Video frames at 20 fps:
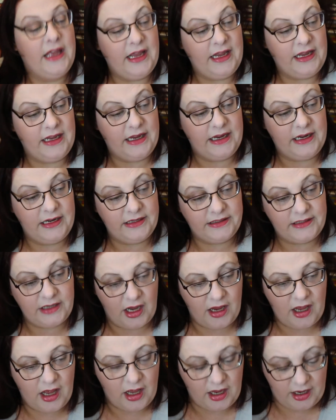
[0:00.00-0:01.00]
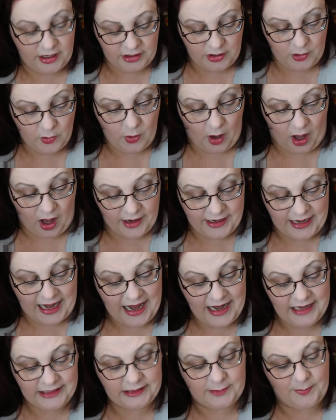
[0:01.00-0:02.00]
is You Are
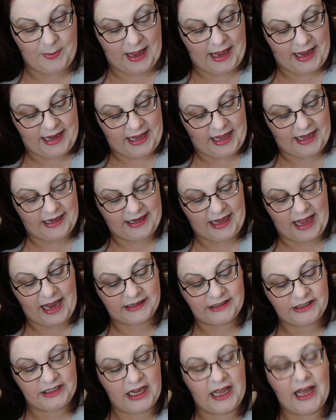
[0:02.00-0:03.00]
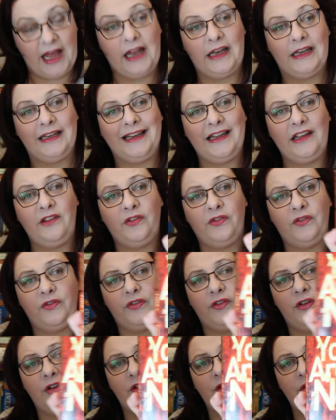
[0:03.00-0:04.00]
Next by Katya Leaf.